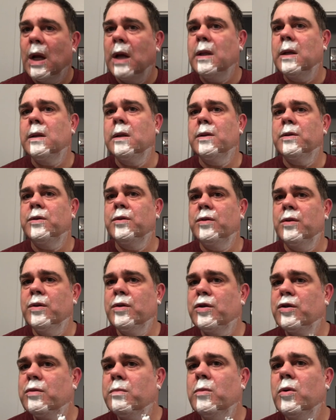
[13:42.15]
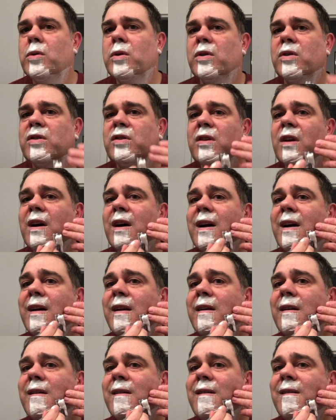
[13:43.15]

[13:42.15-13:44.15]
I think this is the smoother side.